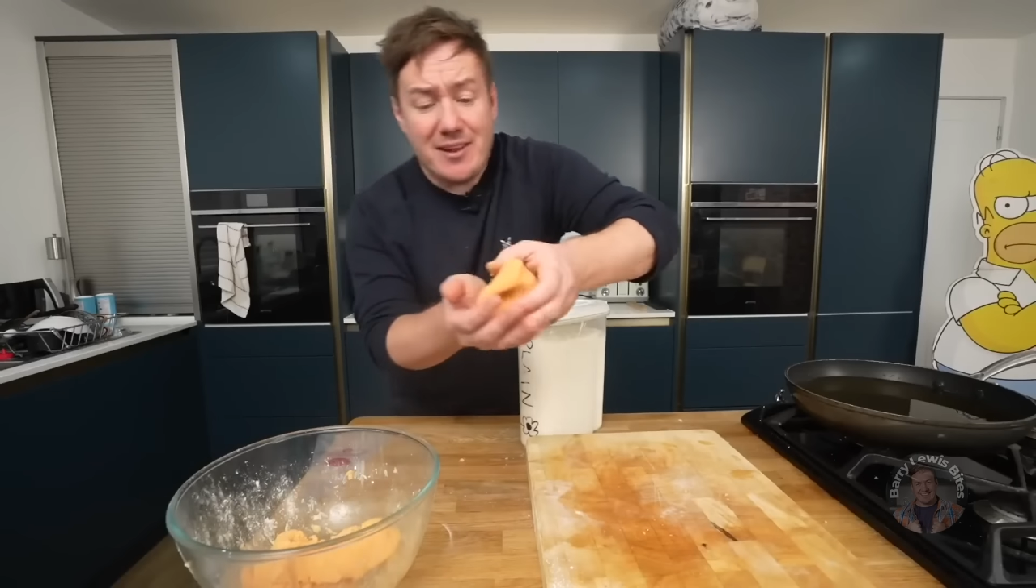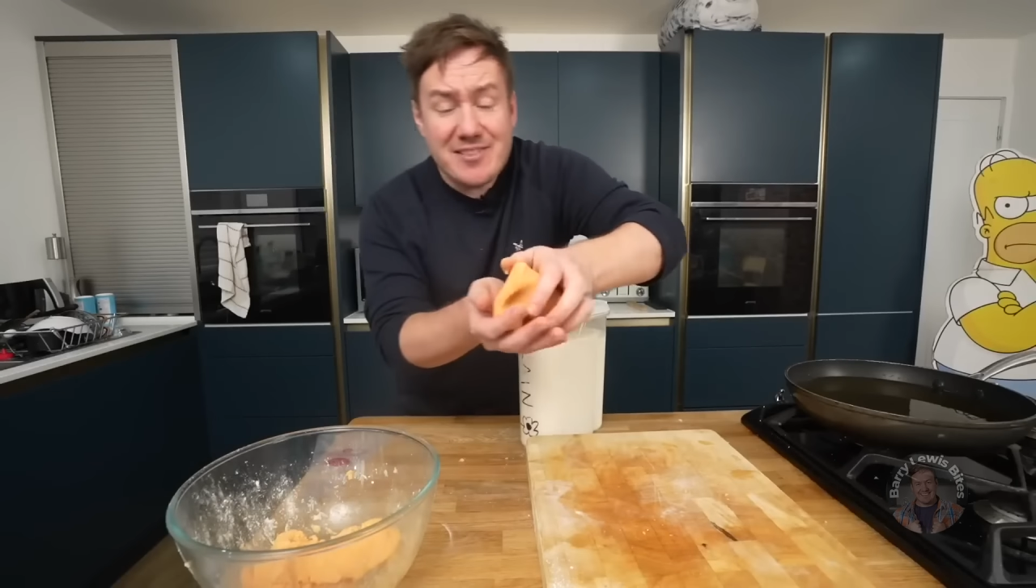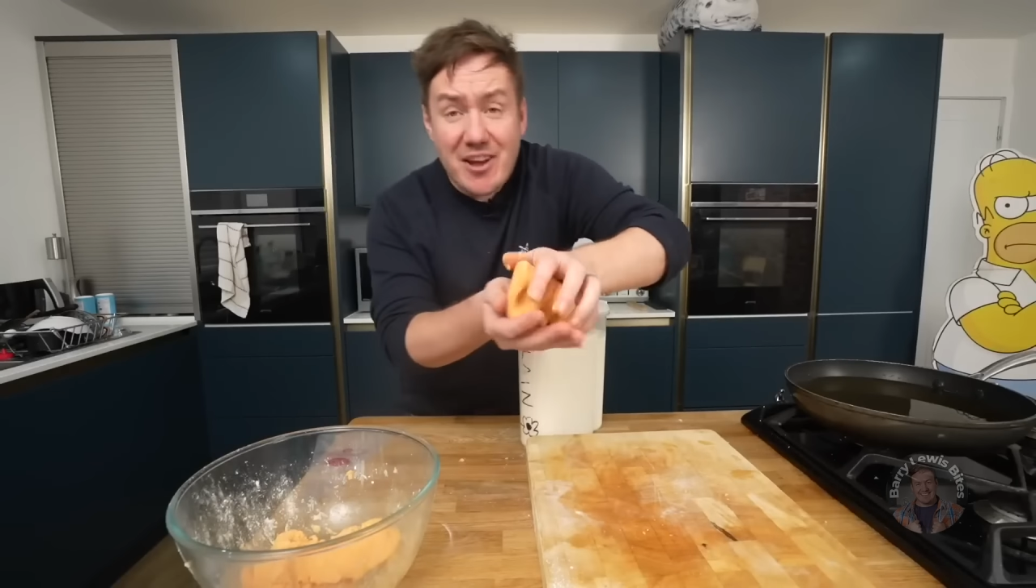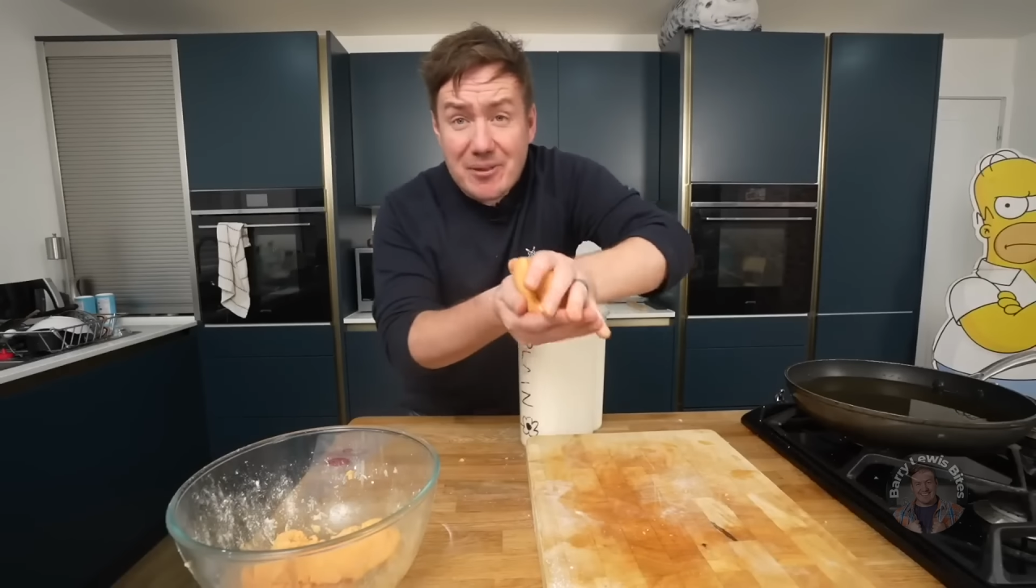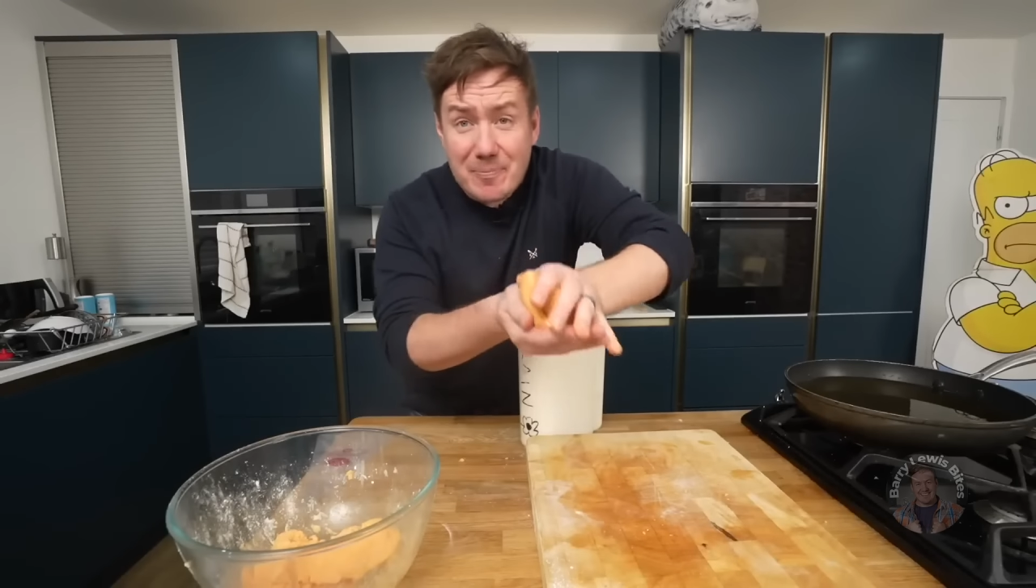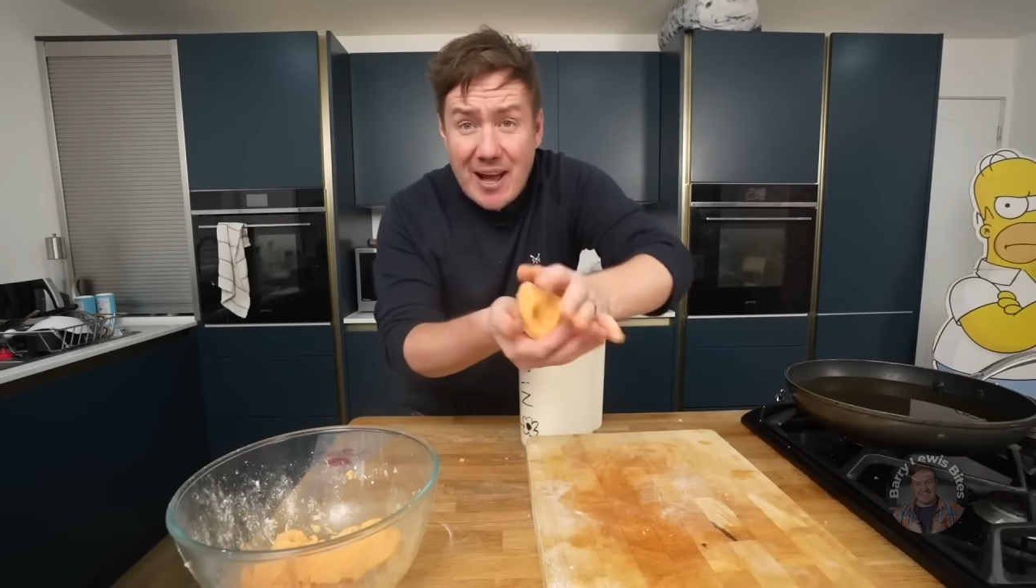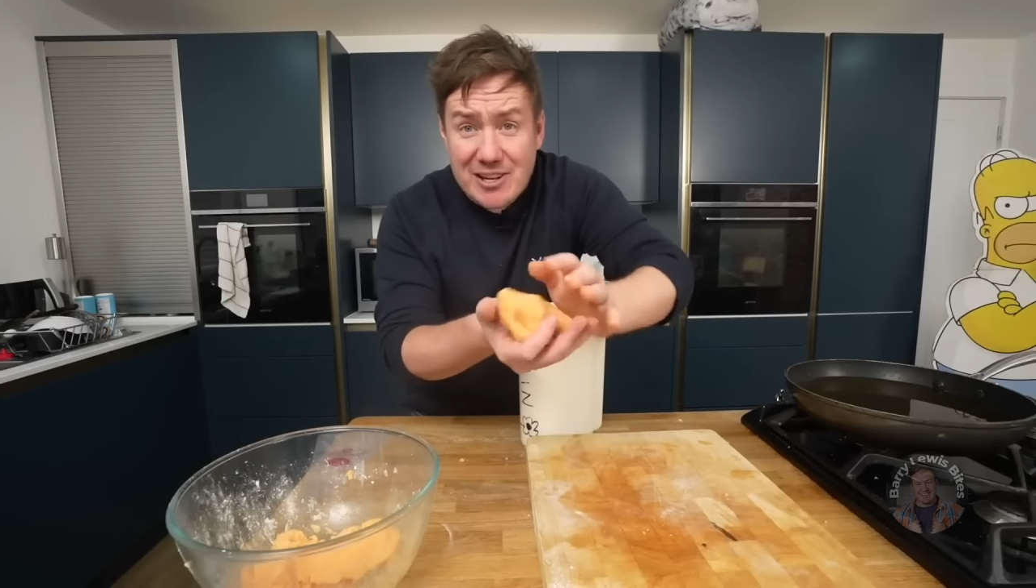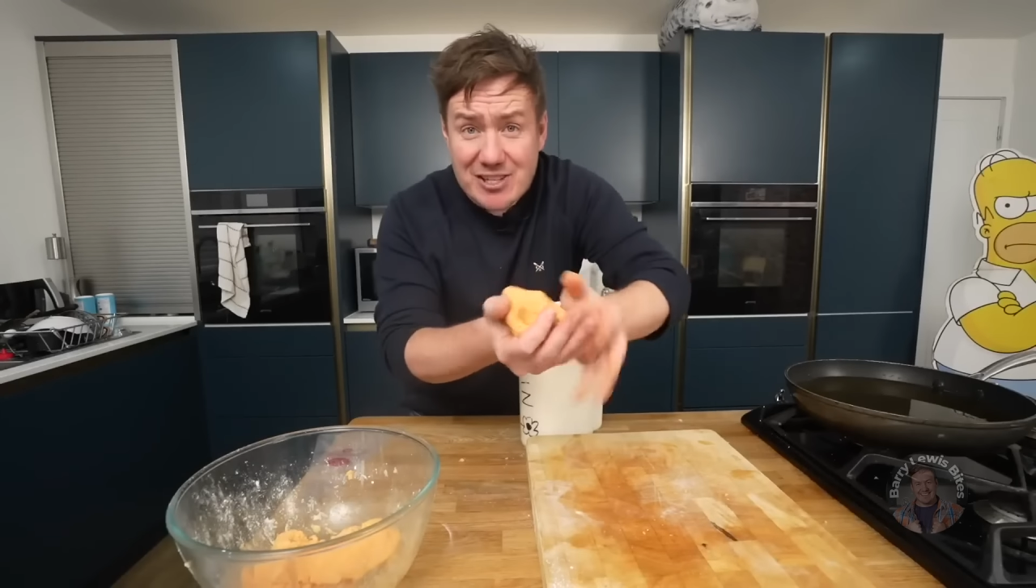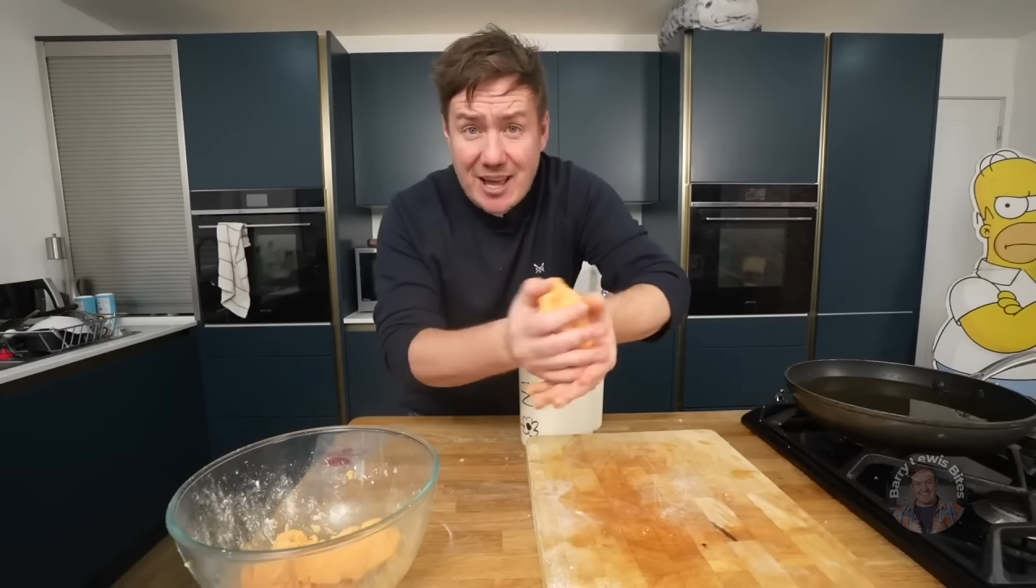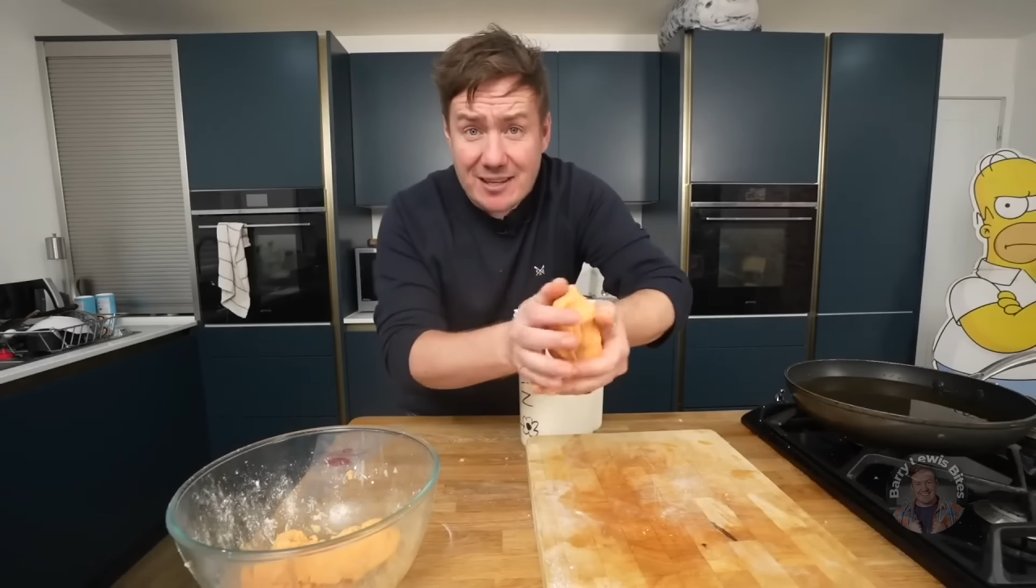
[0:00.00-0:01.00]
another
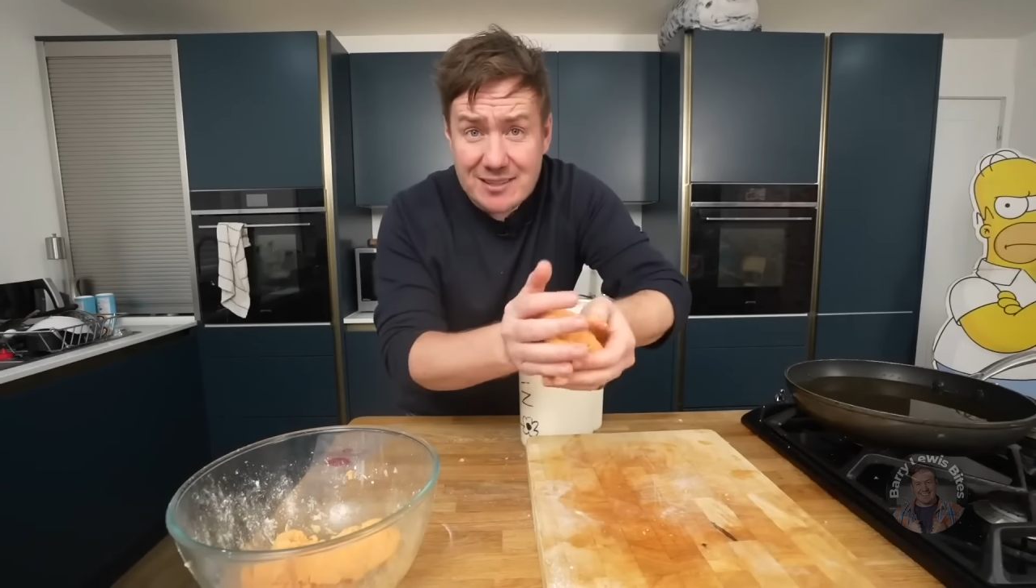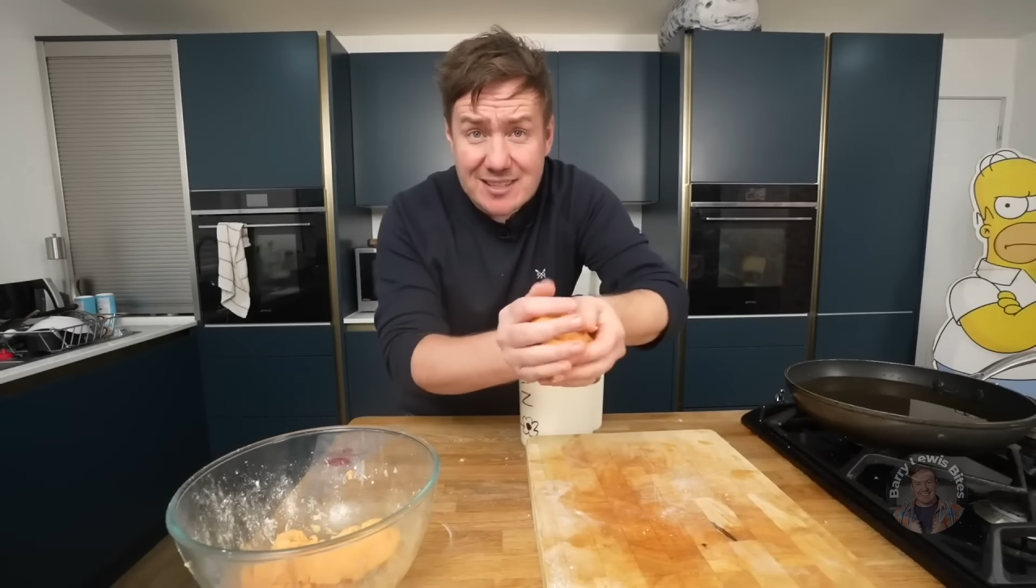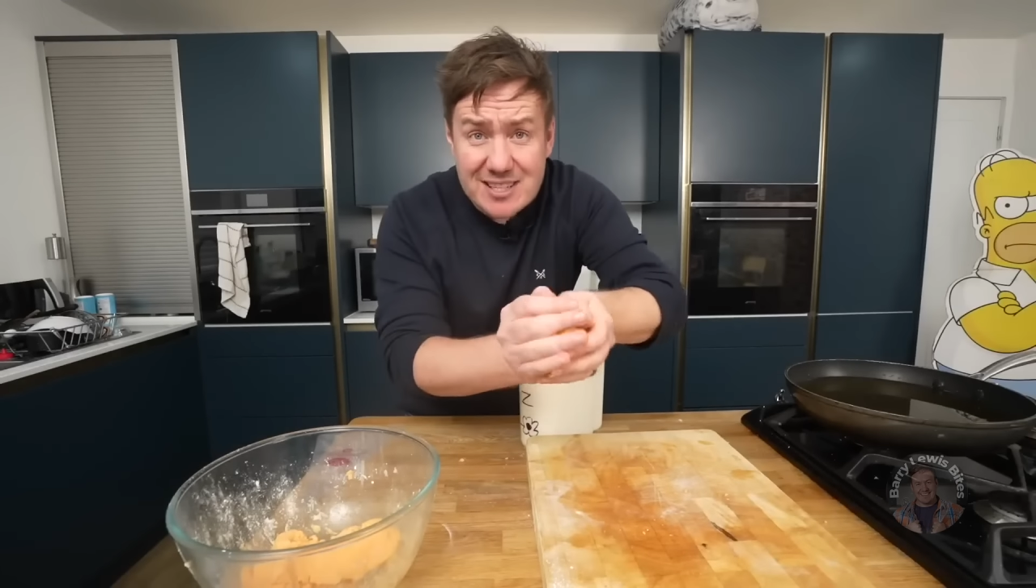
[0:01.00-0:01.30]
batch then,